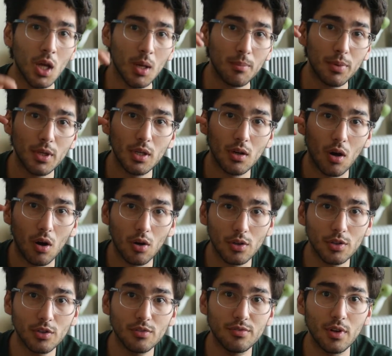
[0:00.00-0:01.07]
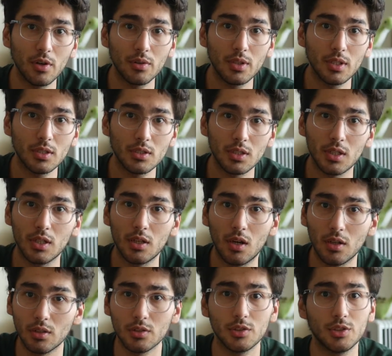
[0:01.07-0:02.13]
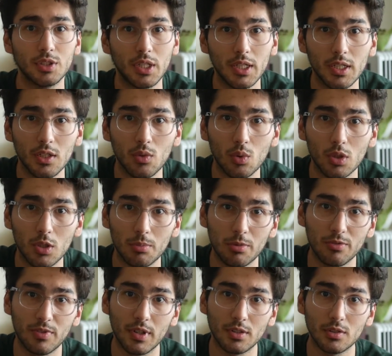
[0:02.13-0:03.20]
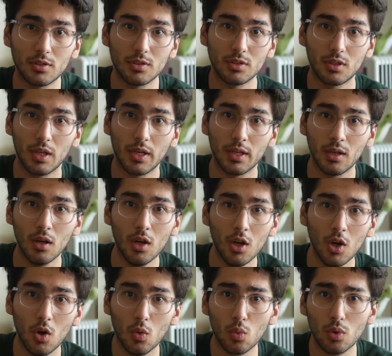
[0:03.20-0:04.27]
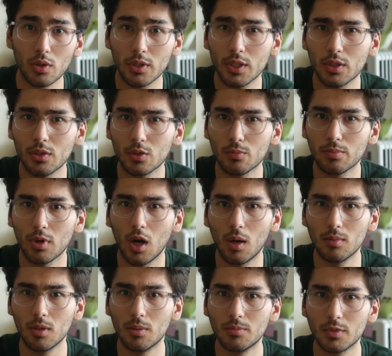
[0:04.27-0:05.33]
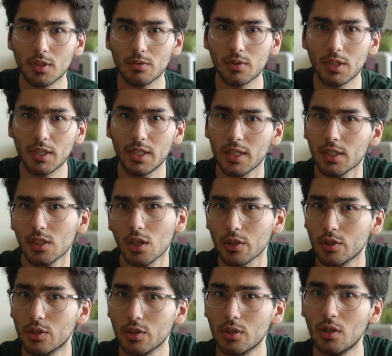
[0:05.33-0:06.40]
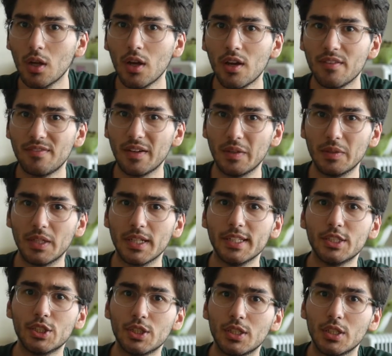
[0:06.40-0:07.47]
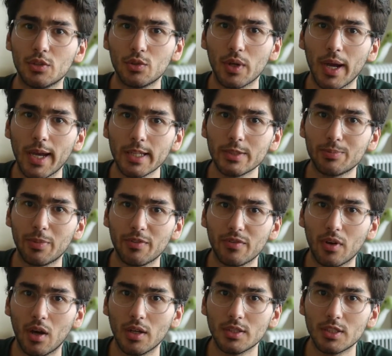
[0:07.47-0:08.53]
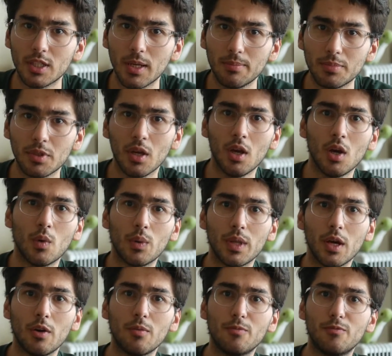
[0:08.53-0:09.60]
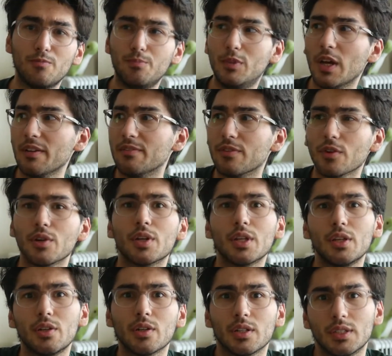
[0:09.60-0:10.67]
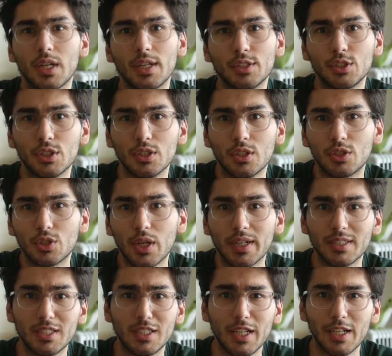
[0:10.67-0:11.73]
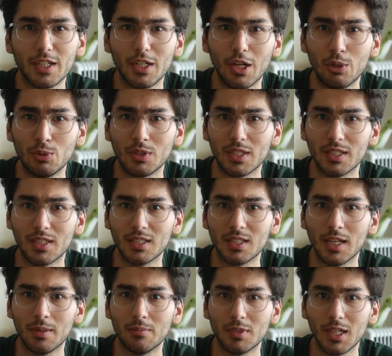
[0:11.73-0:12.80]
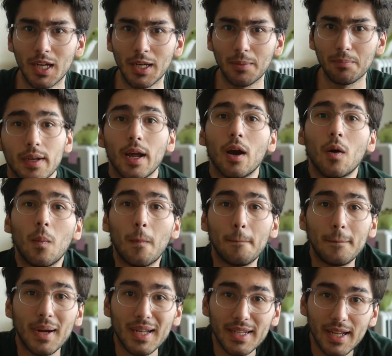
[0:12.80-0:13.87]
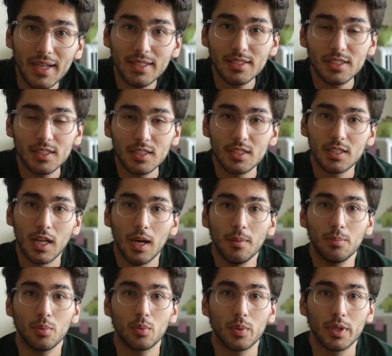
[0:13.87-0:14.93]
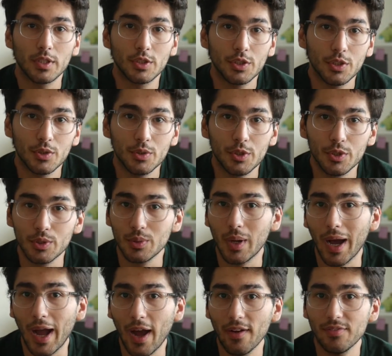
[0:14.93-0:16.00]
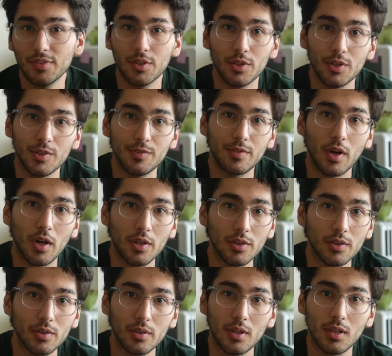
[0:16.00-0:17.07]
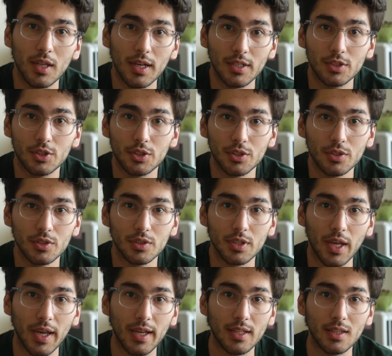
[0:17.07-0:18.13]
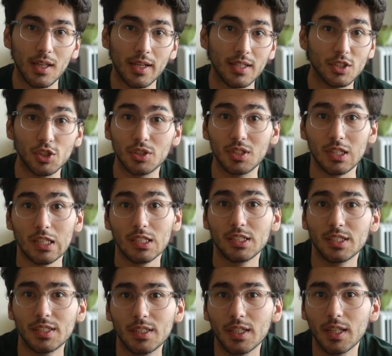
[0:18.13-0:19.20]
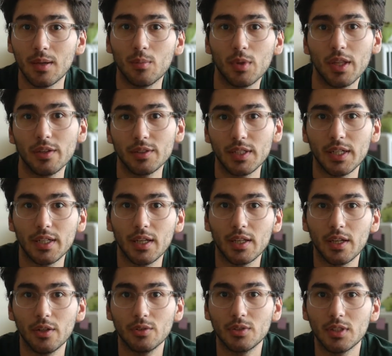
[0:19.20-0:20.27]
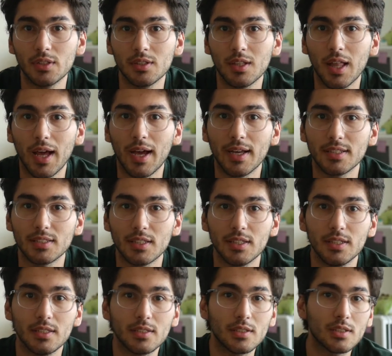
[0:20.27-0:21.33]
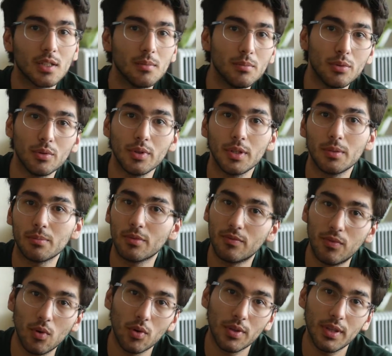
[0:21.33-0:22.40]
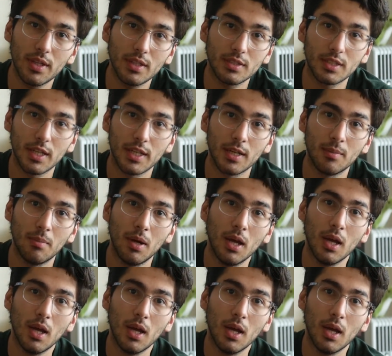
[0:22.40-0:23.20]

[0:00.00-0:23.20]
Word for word: Put in all your focus and understanding what the professor is saying, working through problems, and really getting a good foundation and grasp of concepts without diverting your attention to trying to take notes at the same time. Now, my next step, which you do after you've gone through the lectures and like just listen to them without taking notes in class, is some point before the exam,